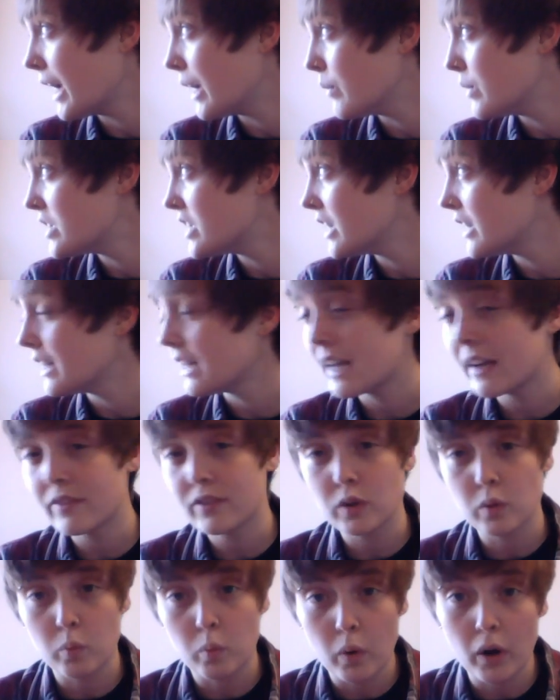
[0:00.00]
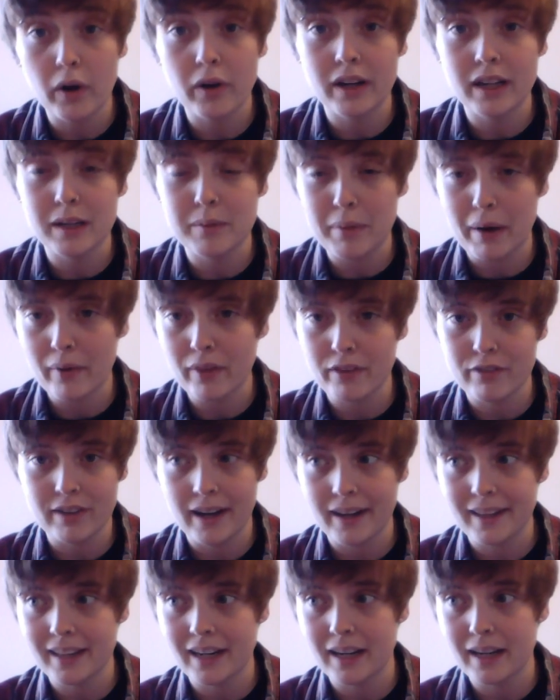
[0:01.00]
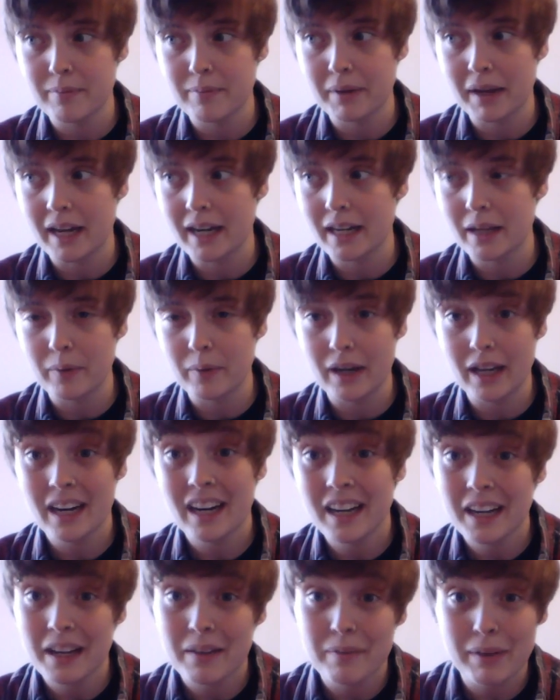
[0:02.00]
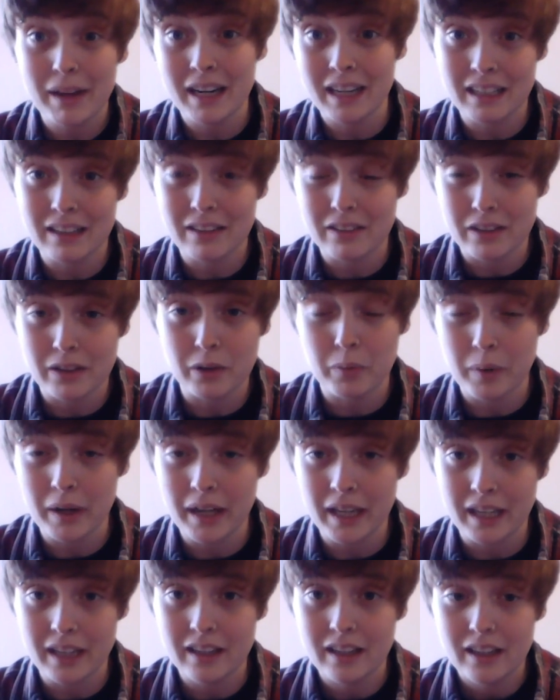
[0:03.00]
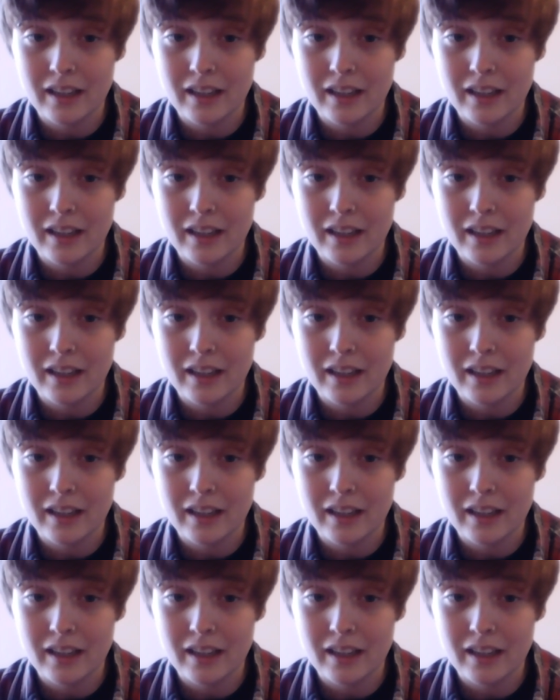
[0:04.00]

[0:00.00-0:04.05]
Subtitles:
I wish I didn't have to worry about the fact that I am gaining weight, and I am getting a little weight.